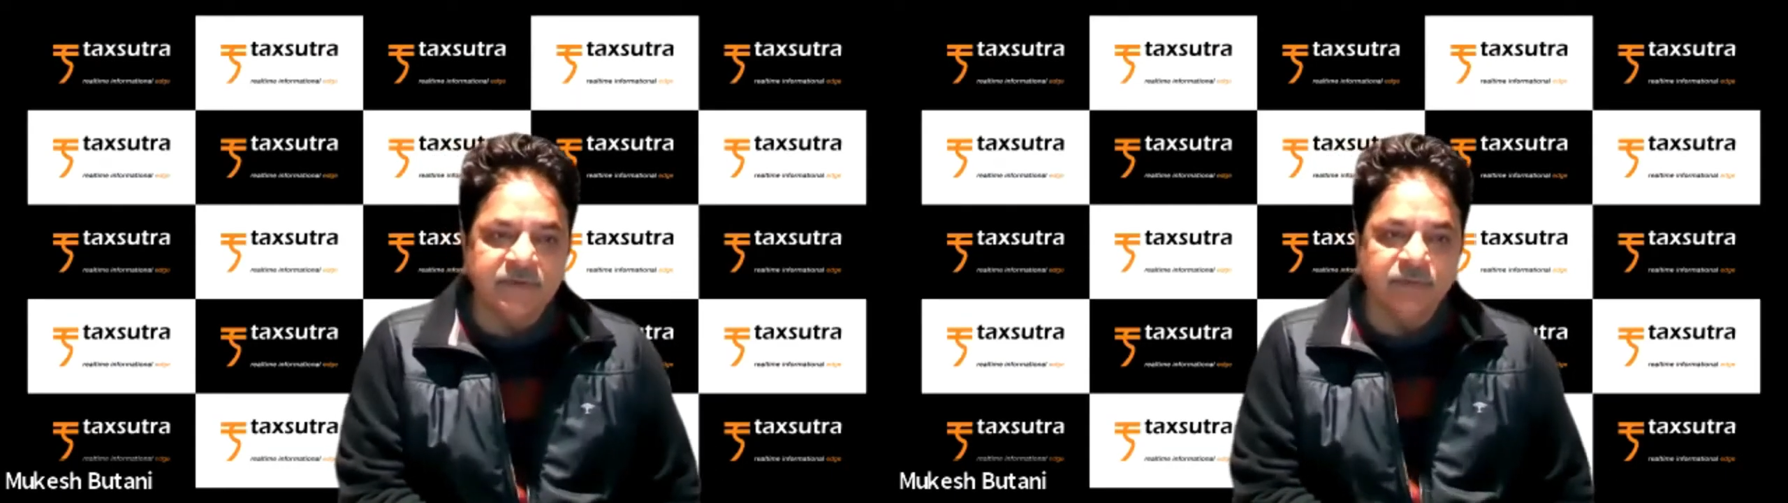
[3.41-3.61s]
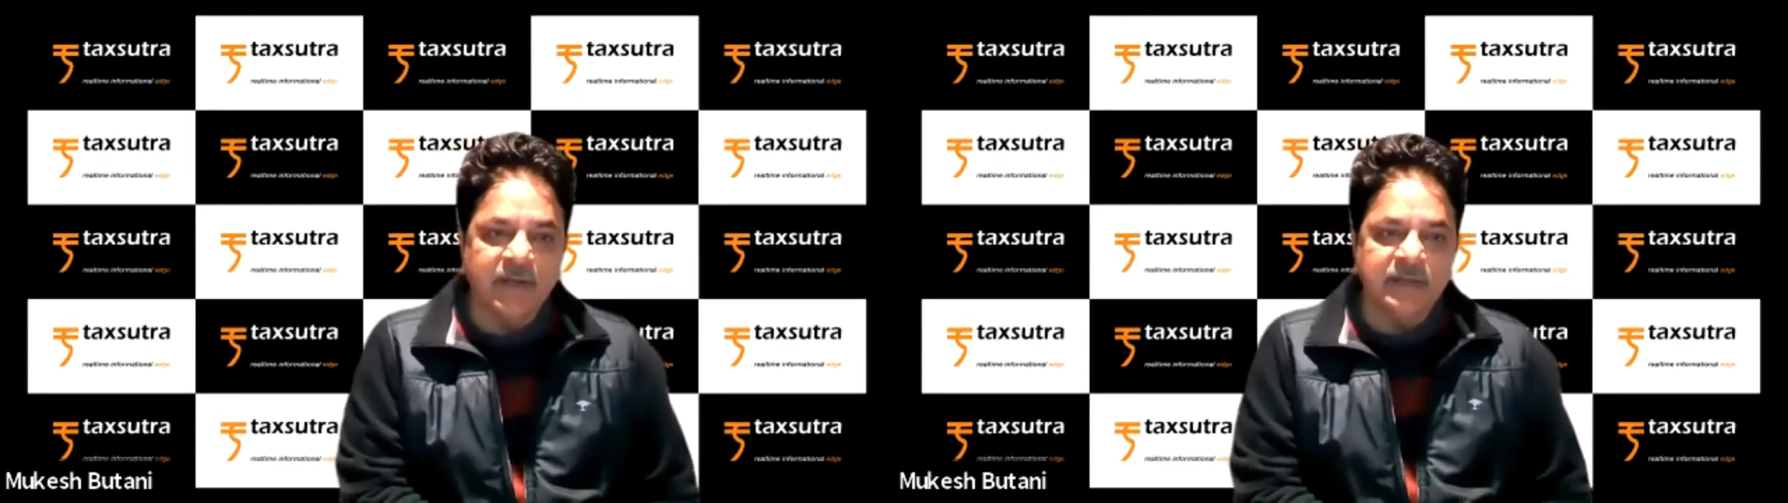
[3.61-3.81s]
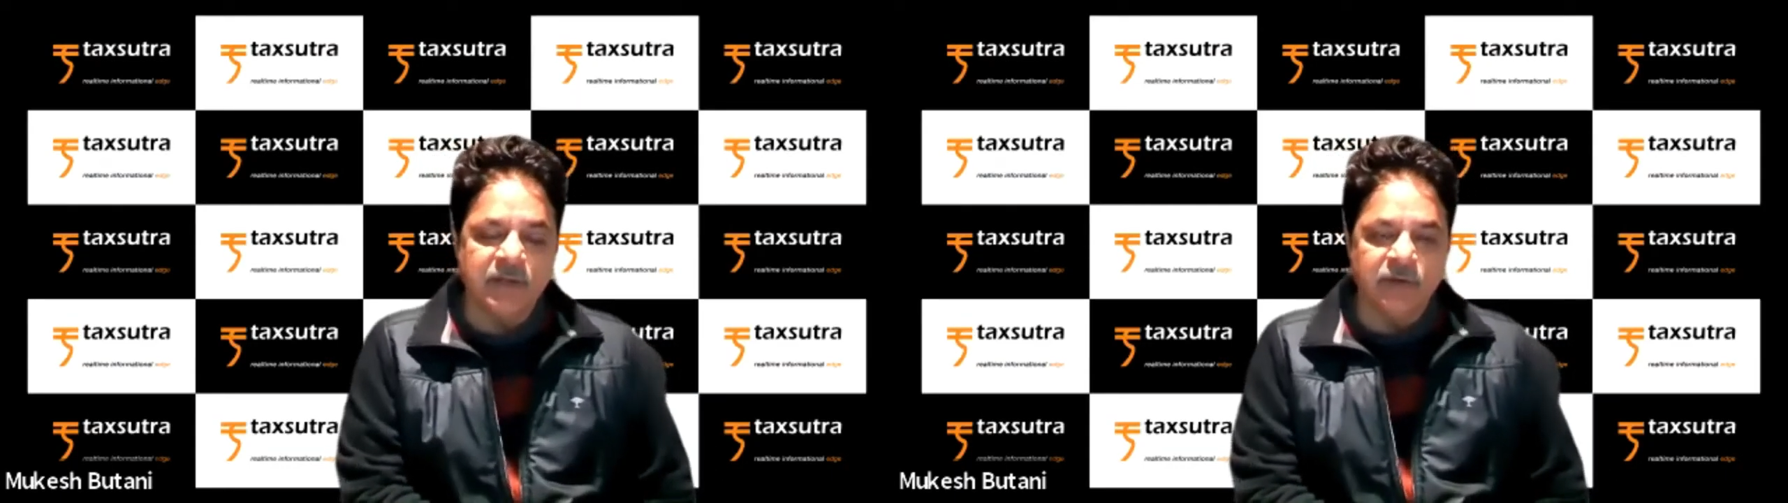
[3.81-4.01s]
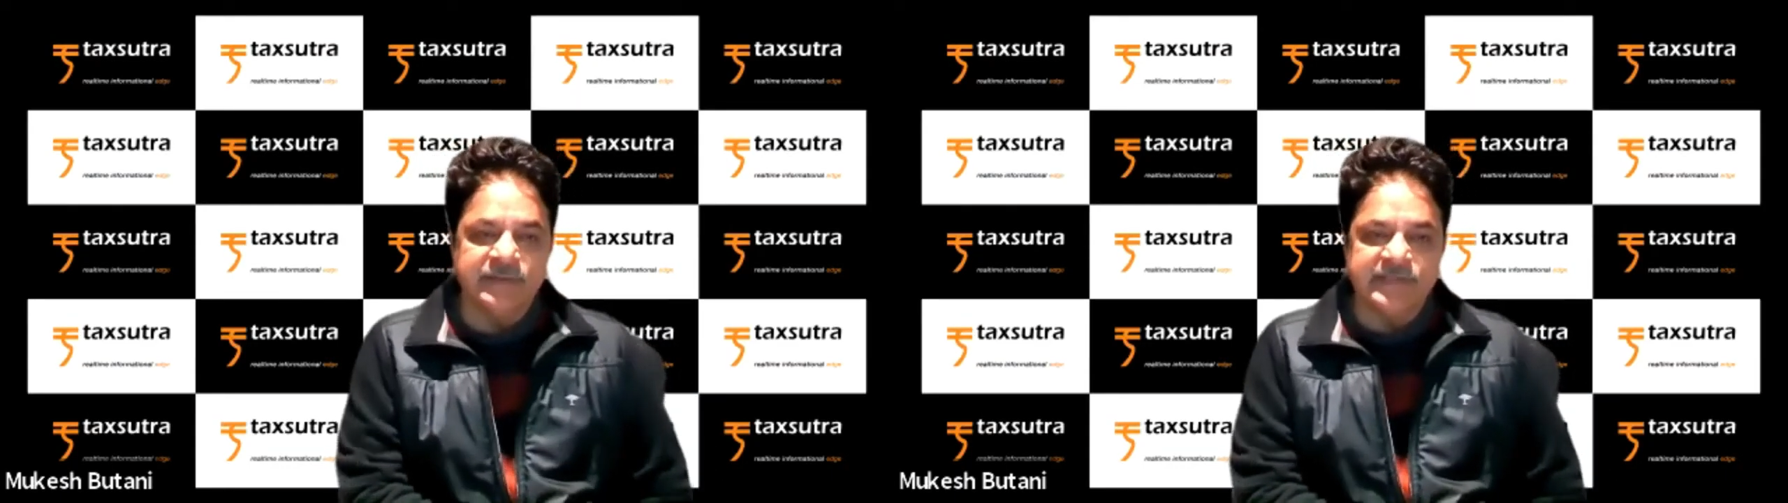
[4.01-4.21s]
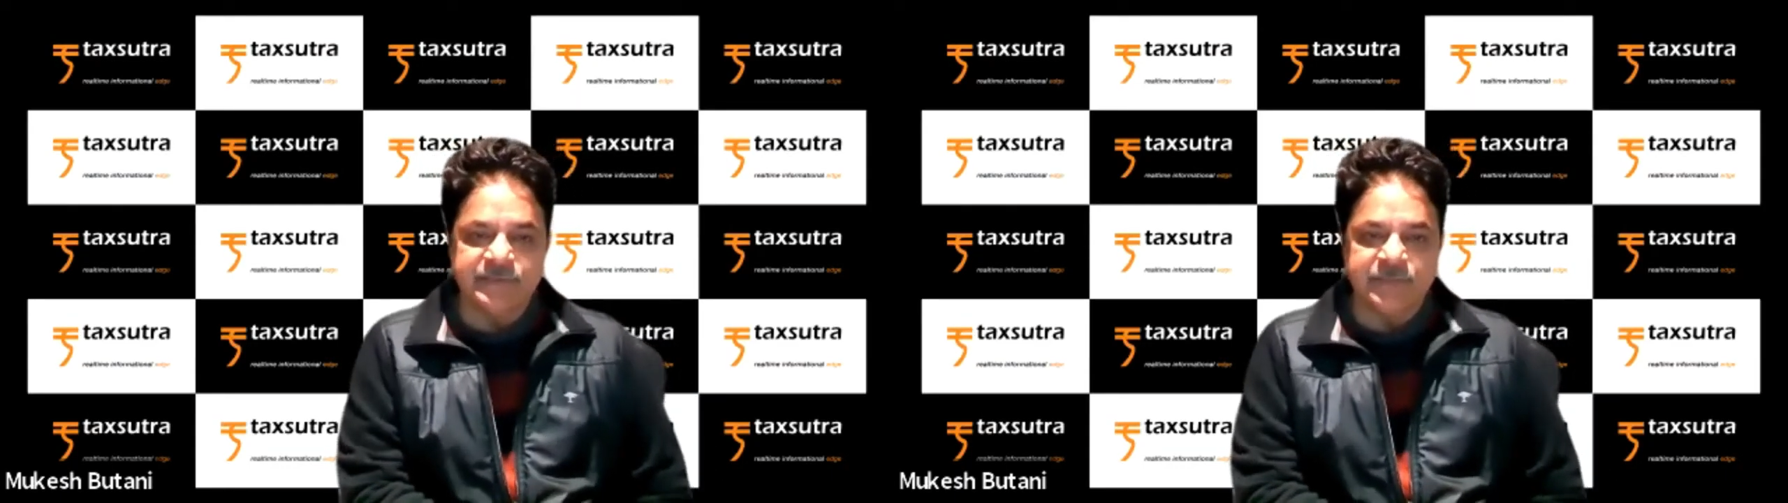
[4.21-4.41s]
One,
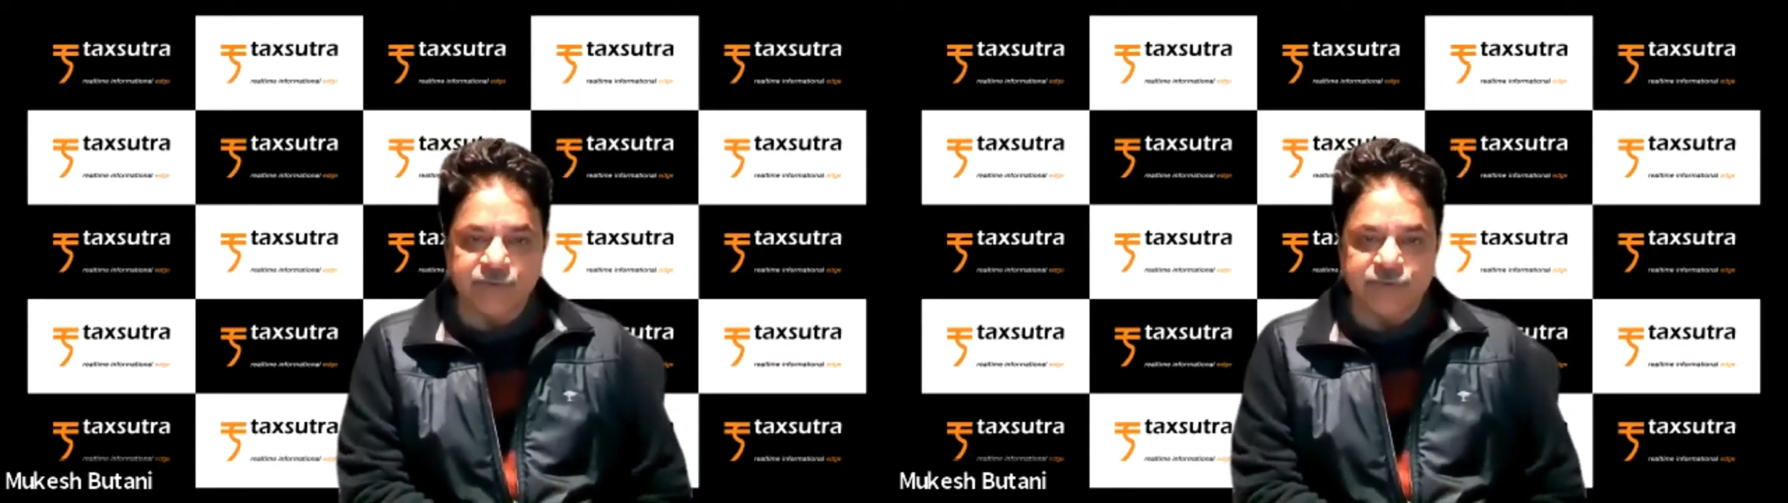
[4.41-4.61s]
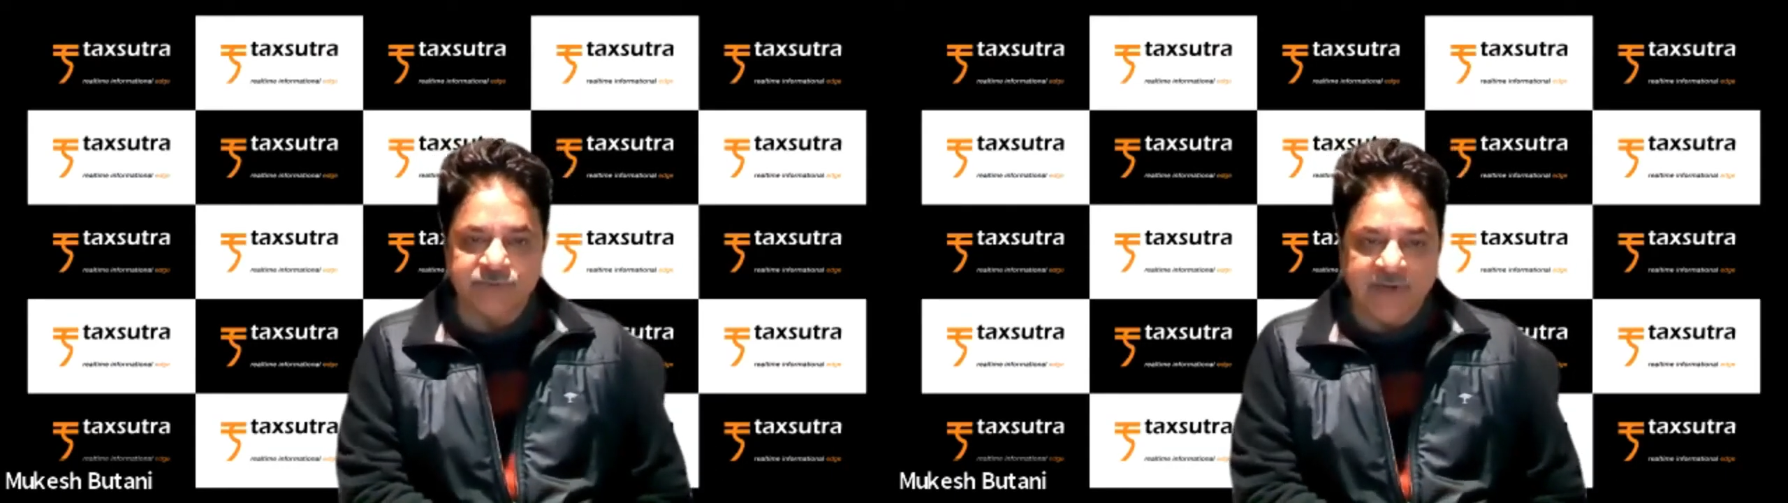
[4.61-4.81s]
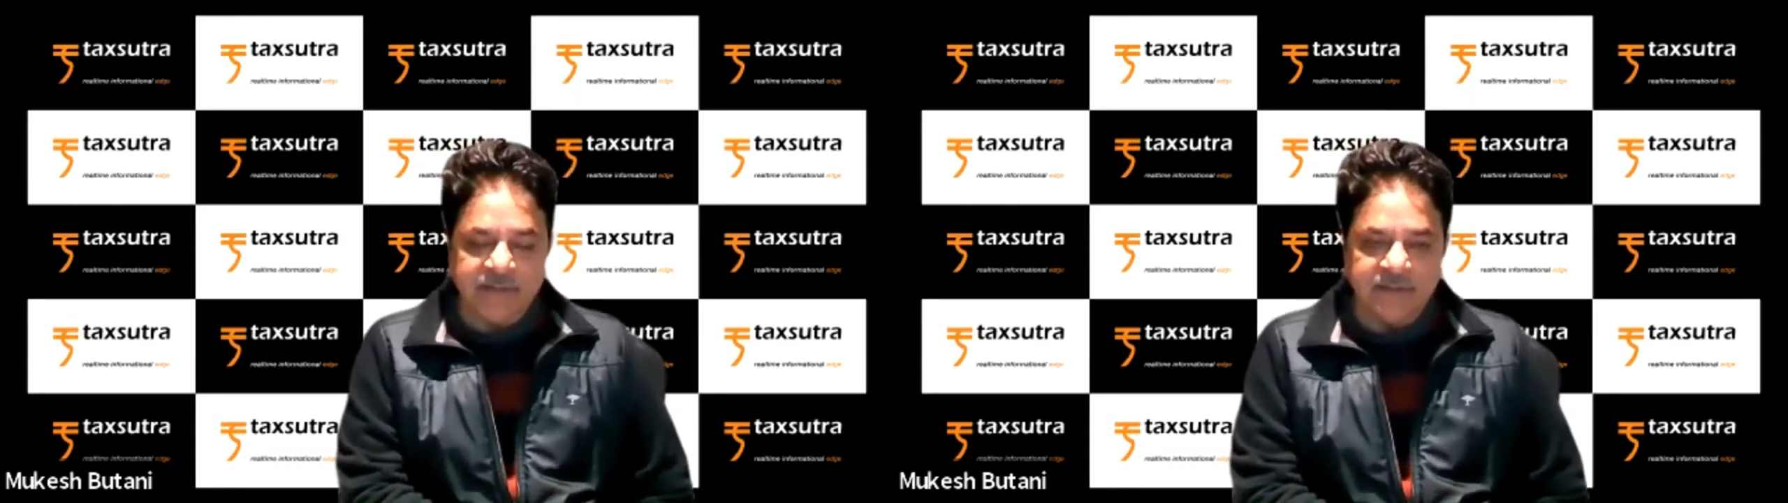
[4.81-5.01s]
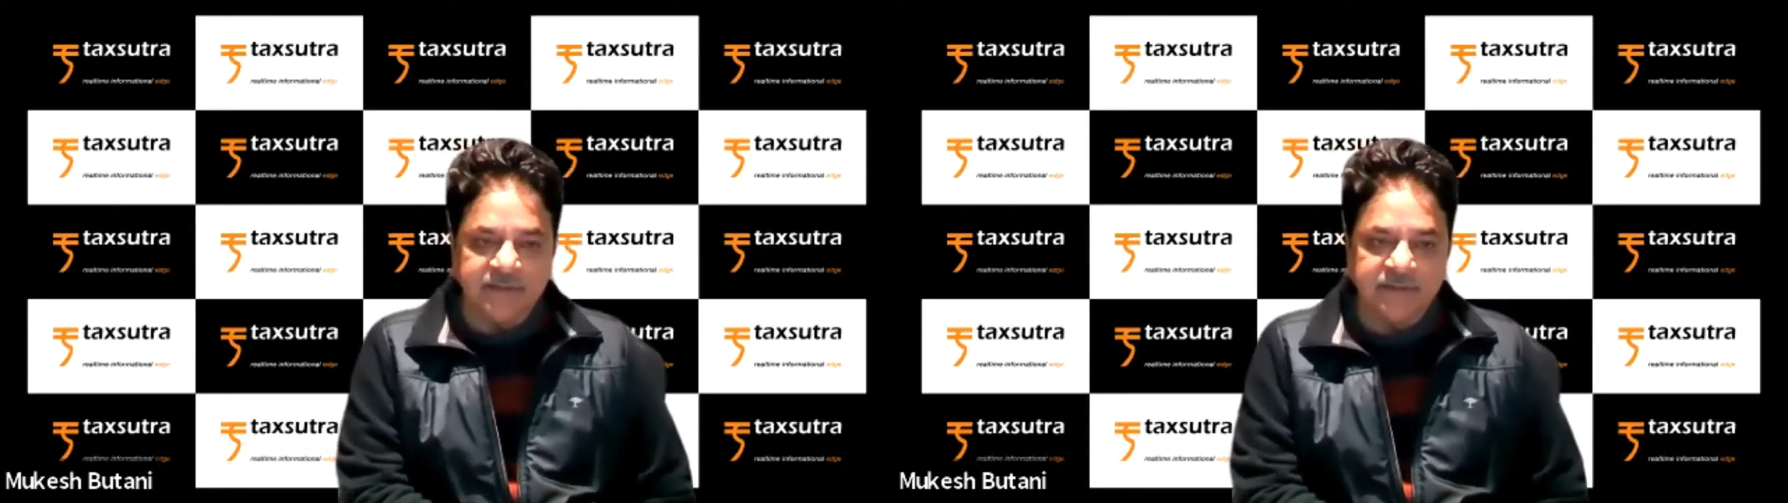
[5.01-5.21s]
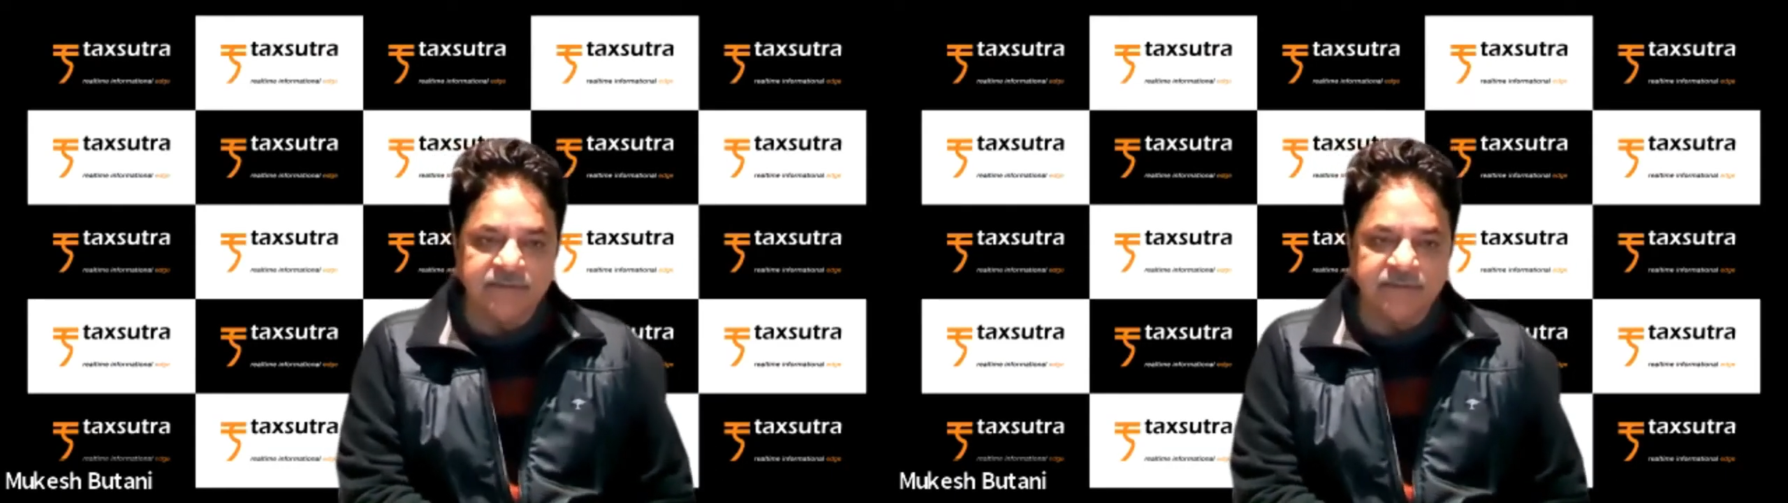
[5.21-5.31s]
on exports front,